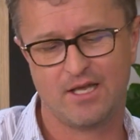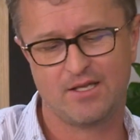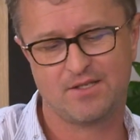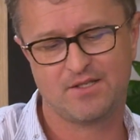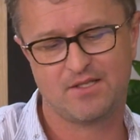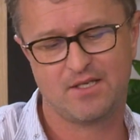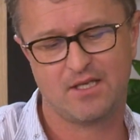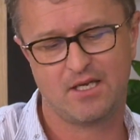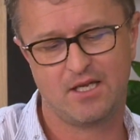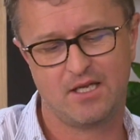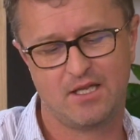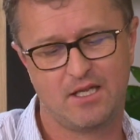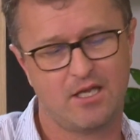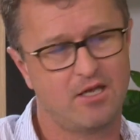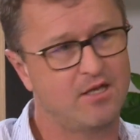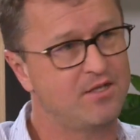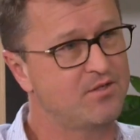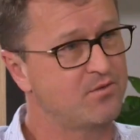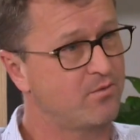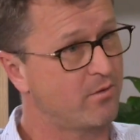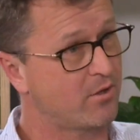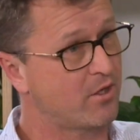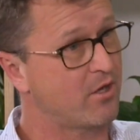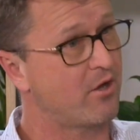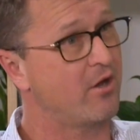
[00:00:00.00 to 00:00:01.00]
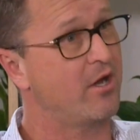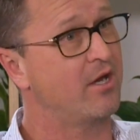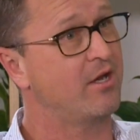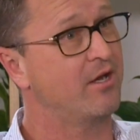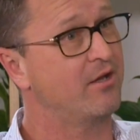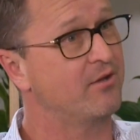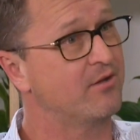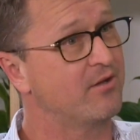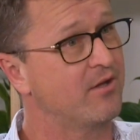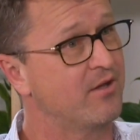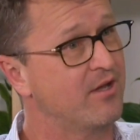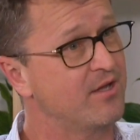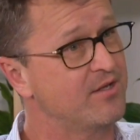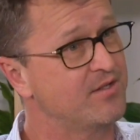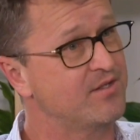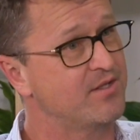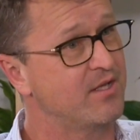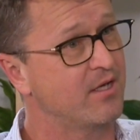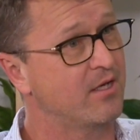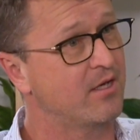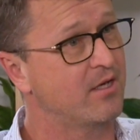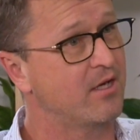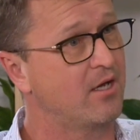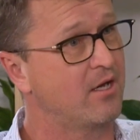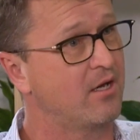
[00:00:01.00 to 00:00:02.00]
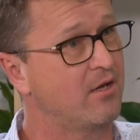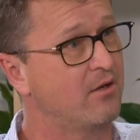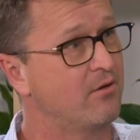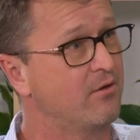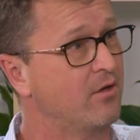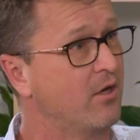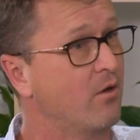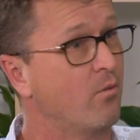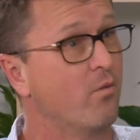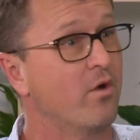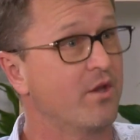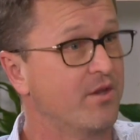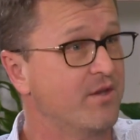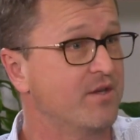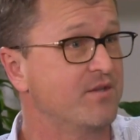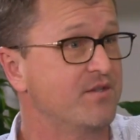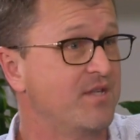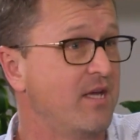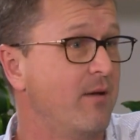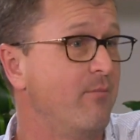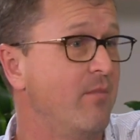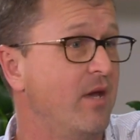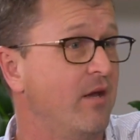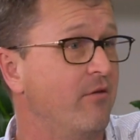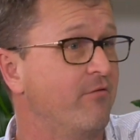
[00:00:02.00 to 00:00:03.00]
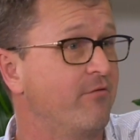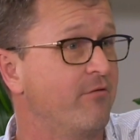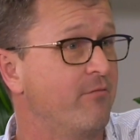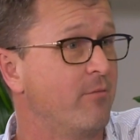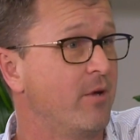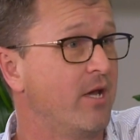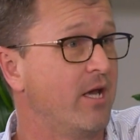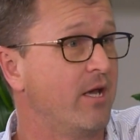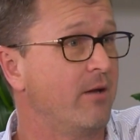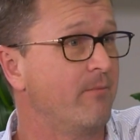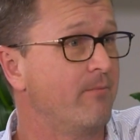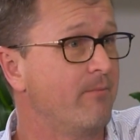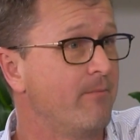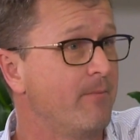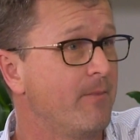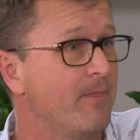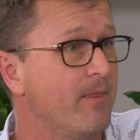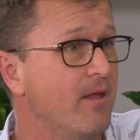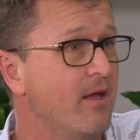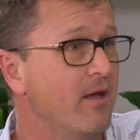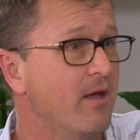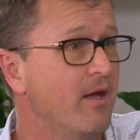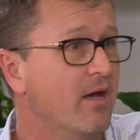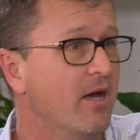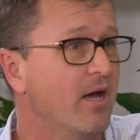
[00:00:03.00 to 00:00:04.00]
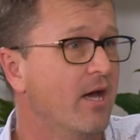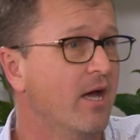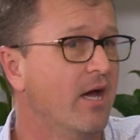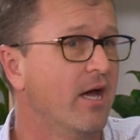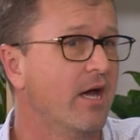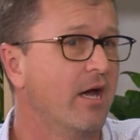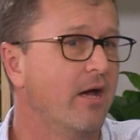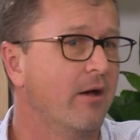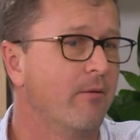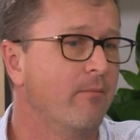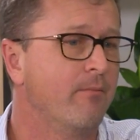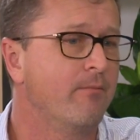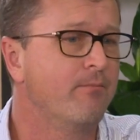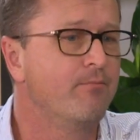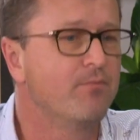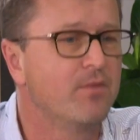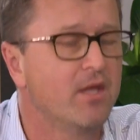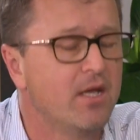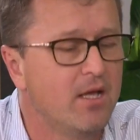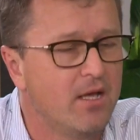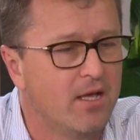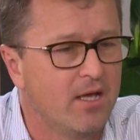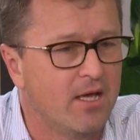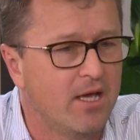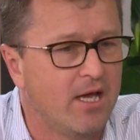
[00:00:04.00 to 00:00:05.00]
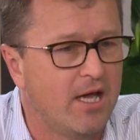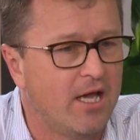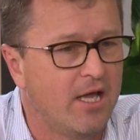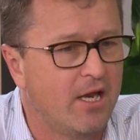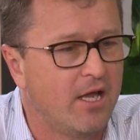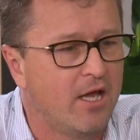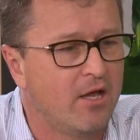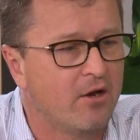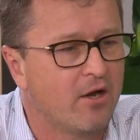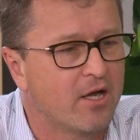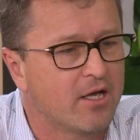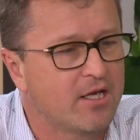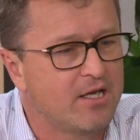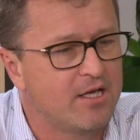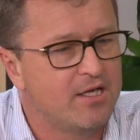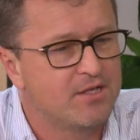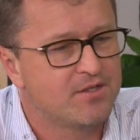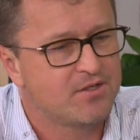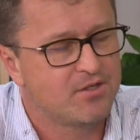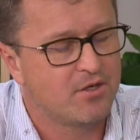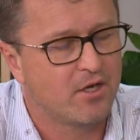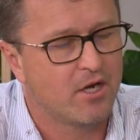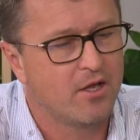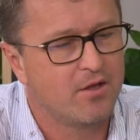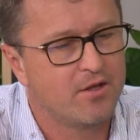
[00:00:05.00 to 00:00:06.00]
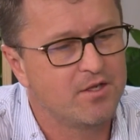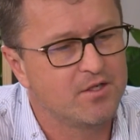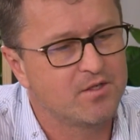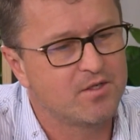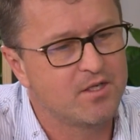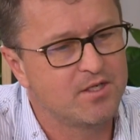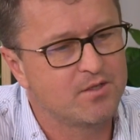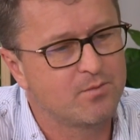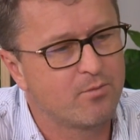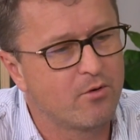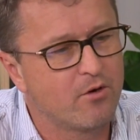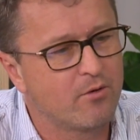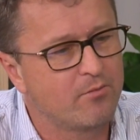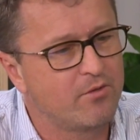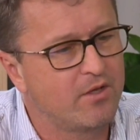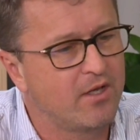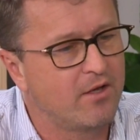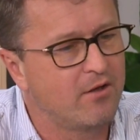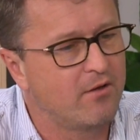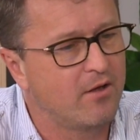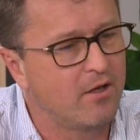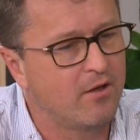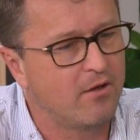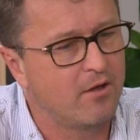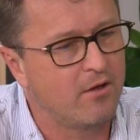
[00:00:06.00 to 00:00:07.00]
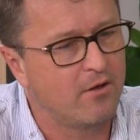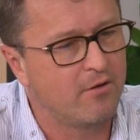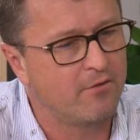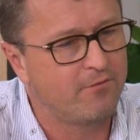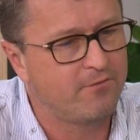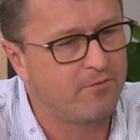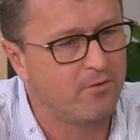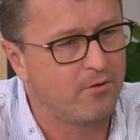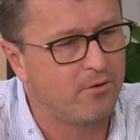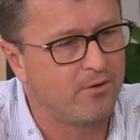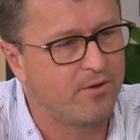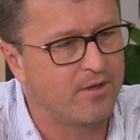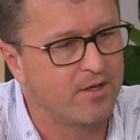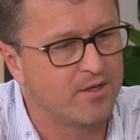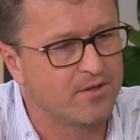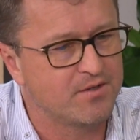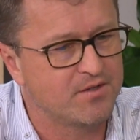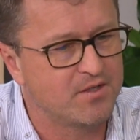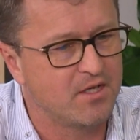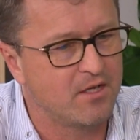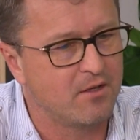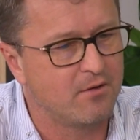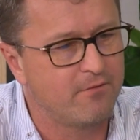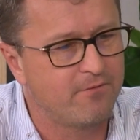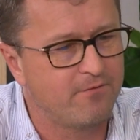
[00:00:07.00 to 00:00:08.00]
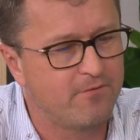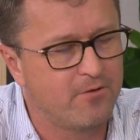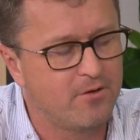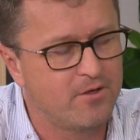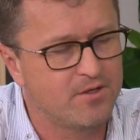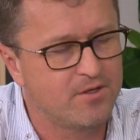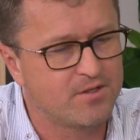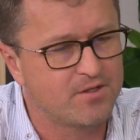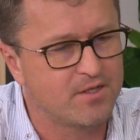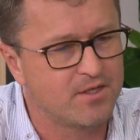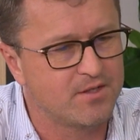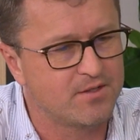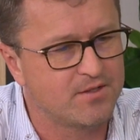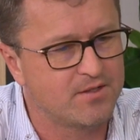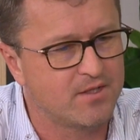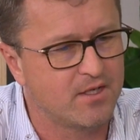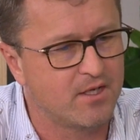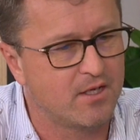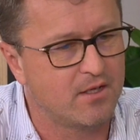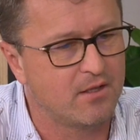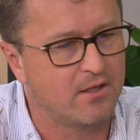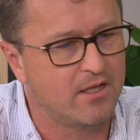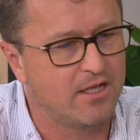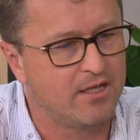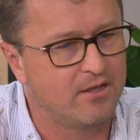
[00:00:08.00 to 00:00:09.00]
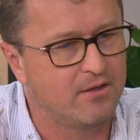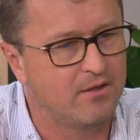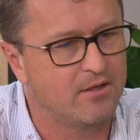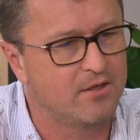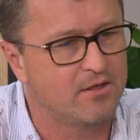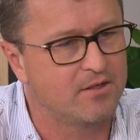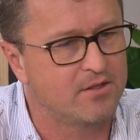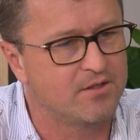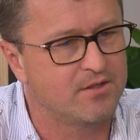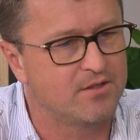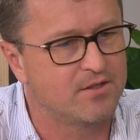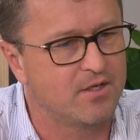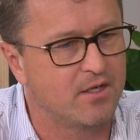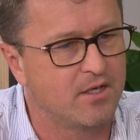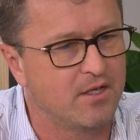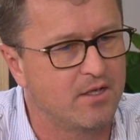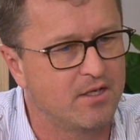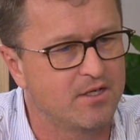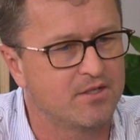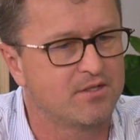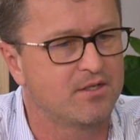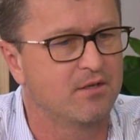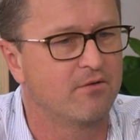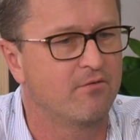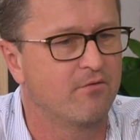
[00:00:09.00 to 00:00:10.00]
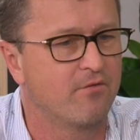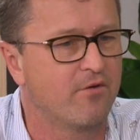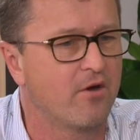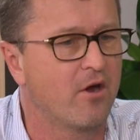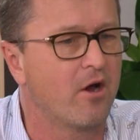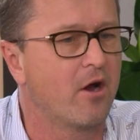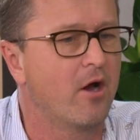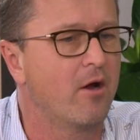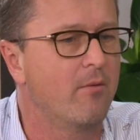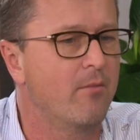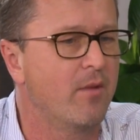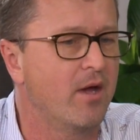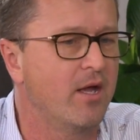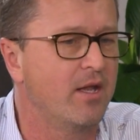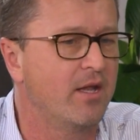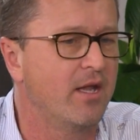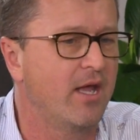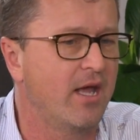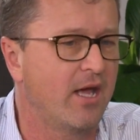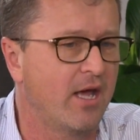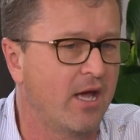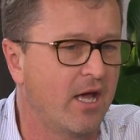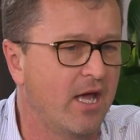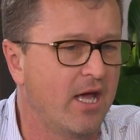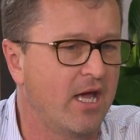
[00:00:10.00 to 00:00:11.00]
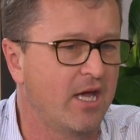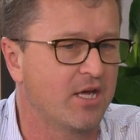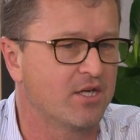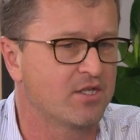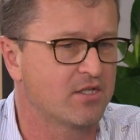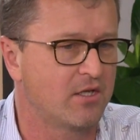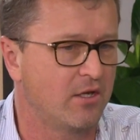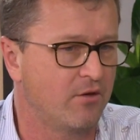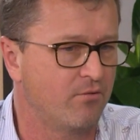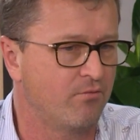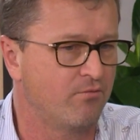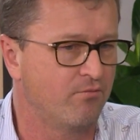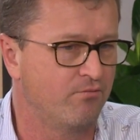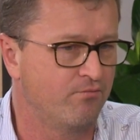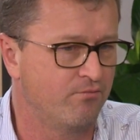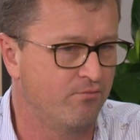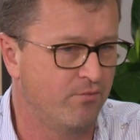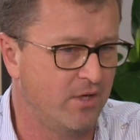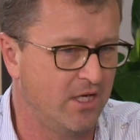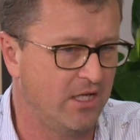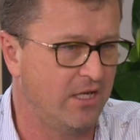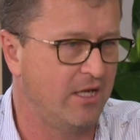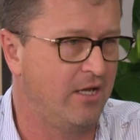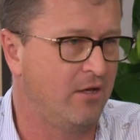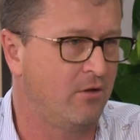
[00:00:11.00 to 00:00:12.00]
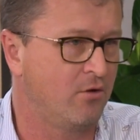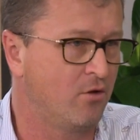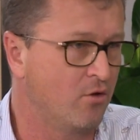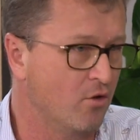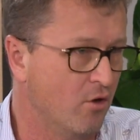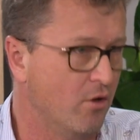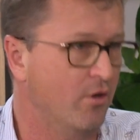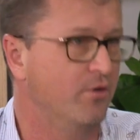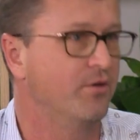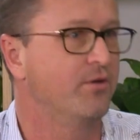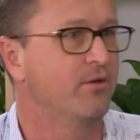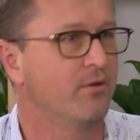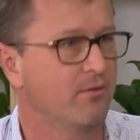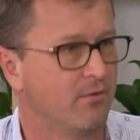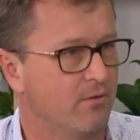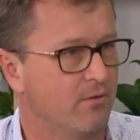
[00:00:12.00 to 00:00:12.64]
they're sitting there as we're going into this thinking, what does that mean for me? Yeah. And I guess, there's probably a few things there. The first is that lenders in this environment are actually really good.